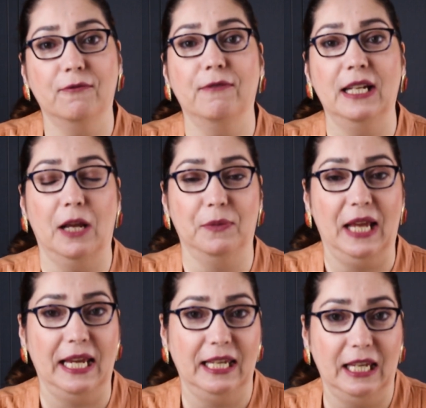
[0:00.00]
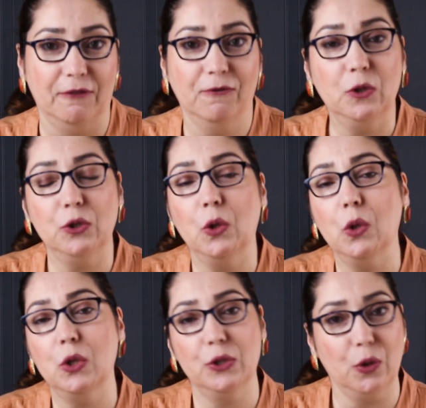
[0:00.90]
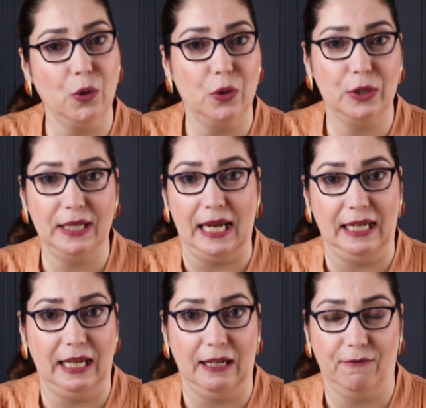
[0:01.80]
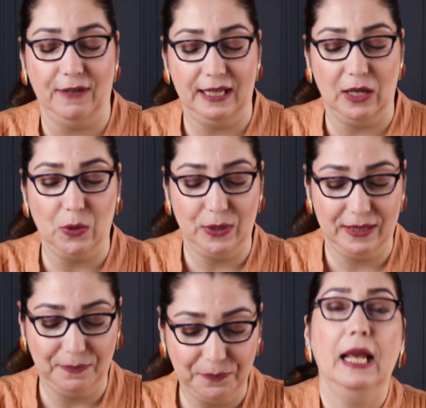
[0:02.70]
when I'm taking photos or taking videos.